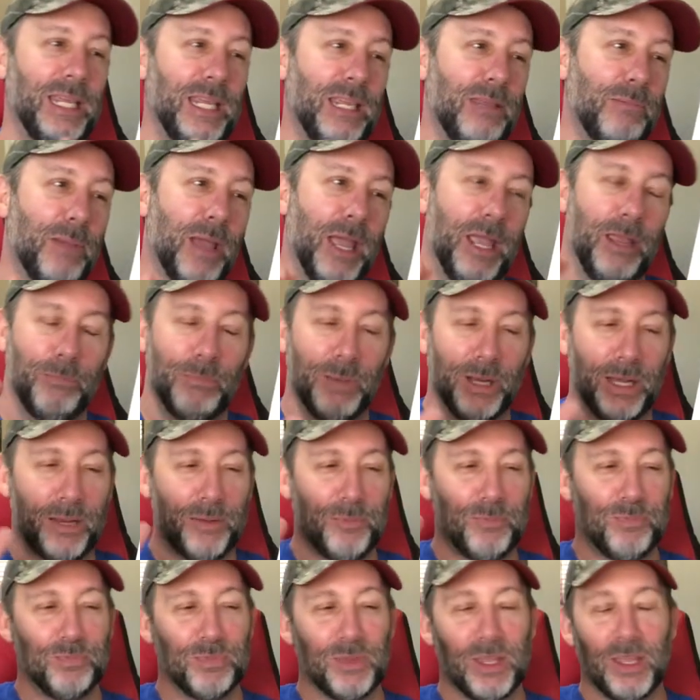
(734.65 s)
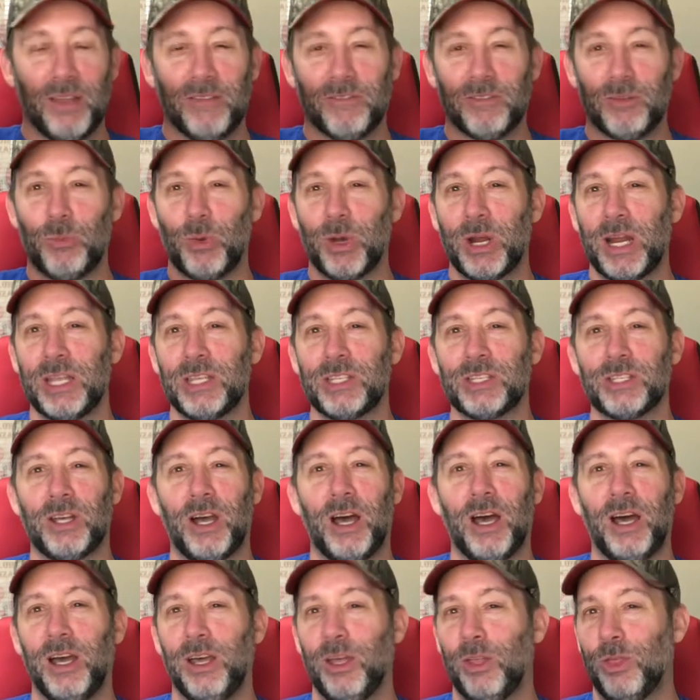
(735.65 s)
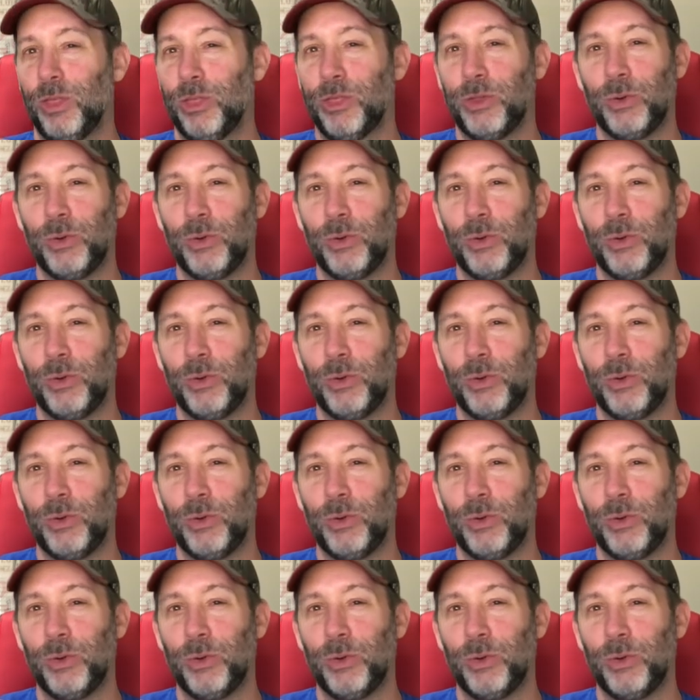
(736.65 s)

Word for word: eBay, but from what I saw,